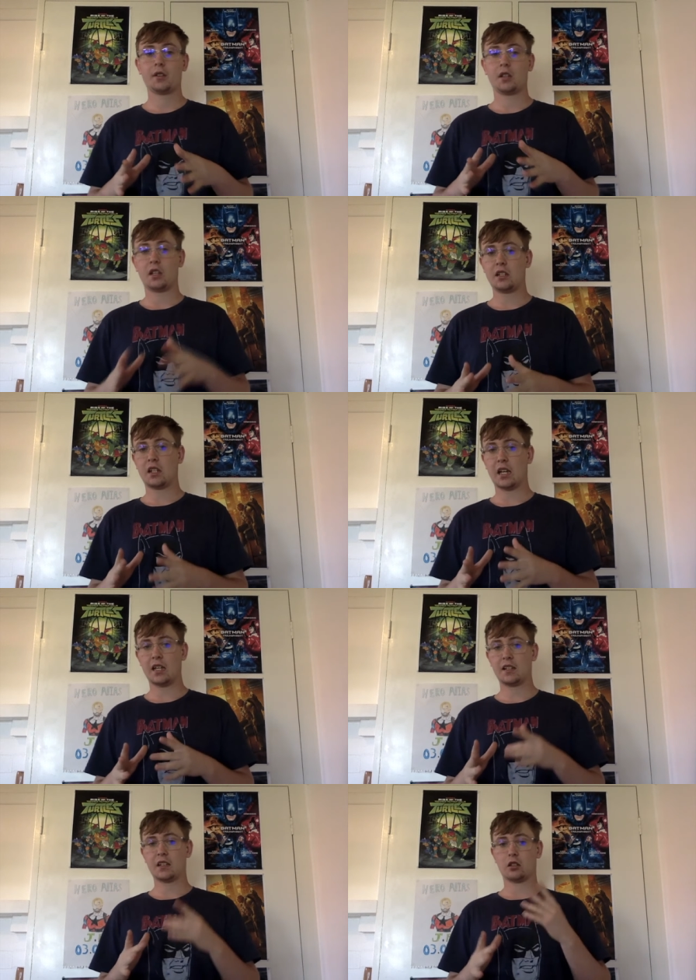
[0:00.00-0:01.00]
He
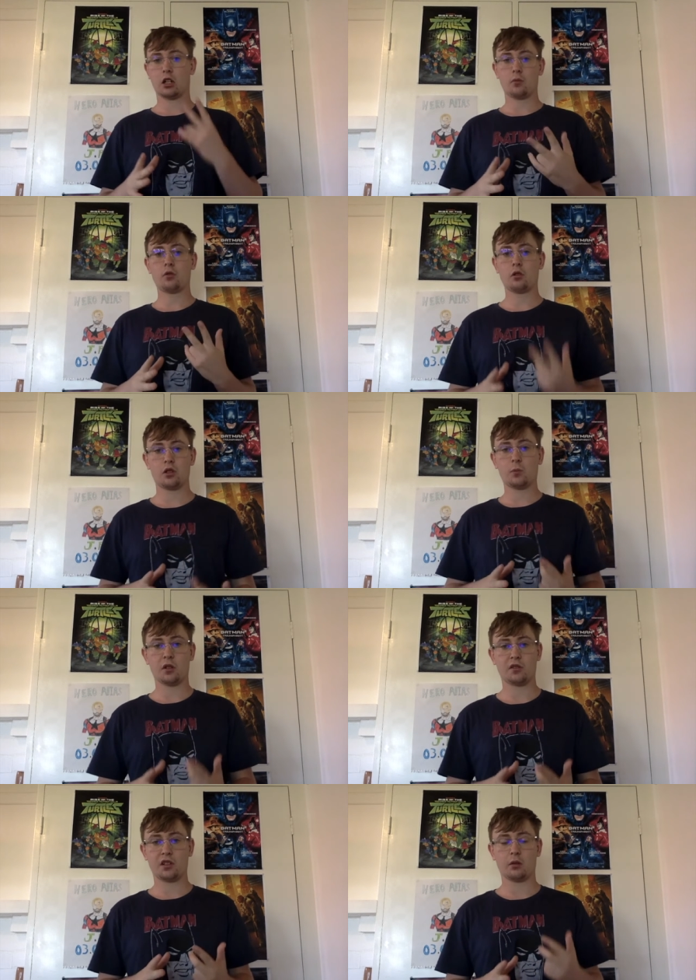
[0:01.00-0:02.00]
takes the top two
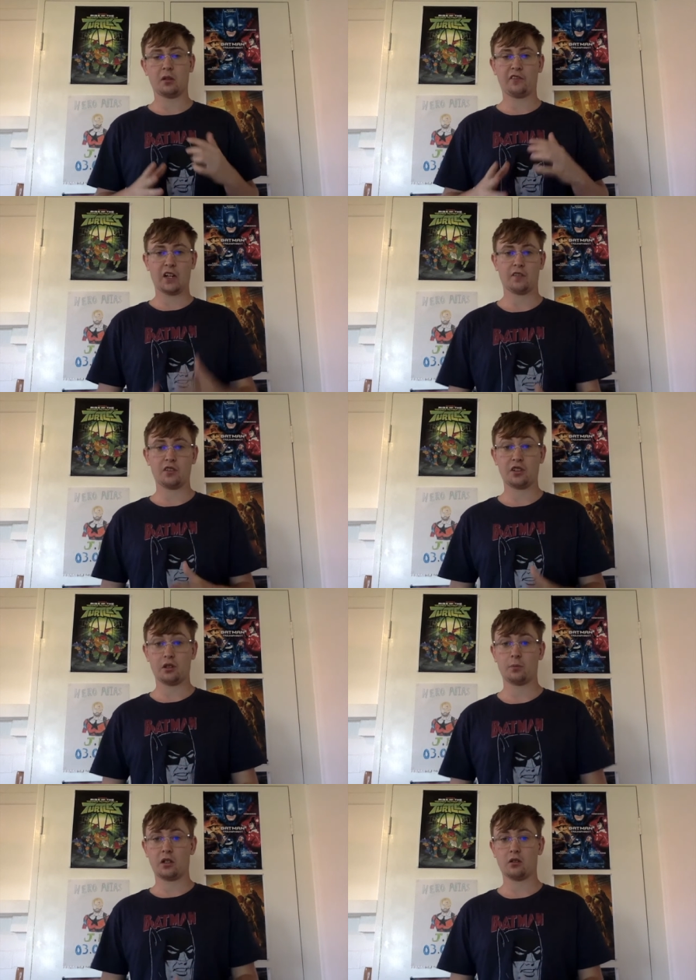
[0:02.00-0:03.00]
spots of some of my favorite
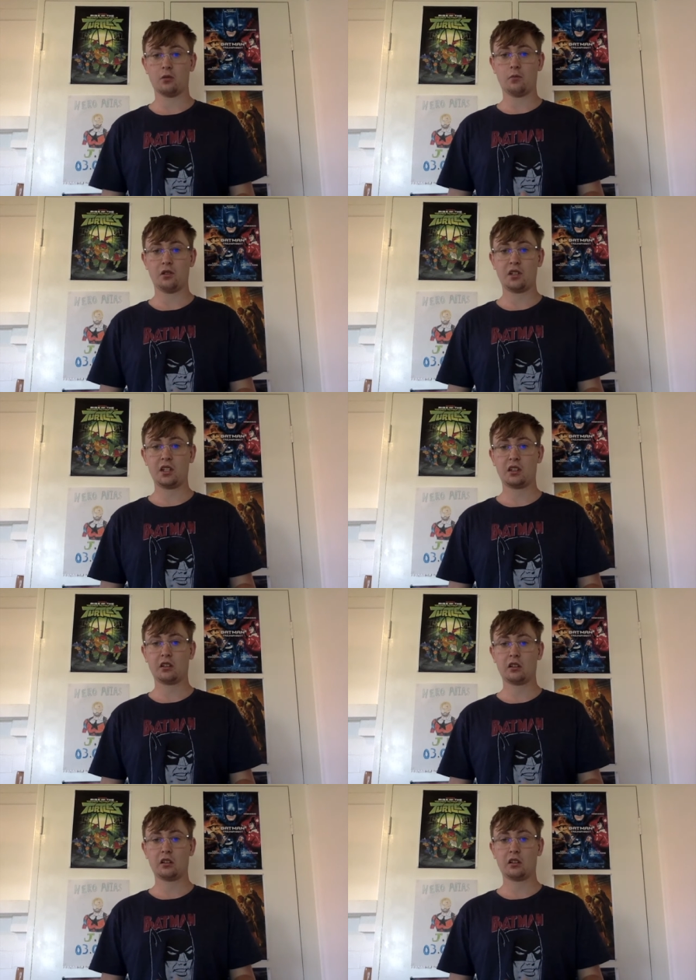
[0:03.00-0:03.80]
superhero music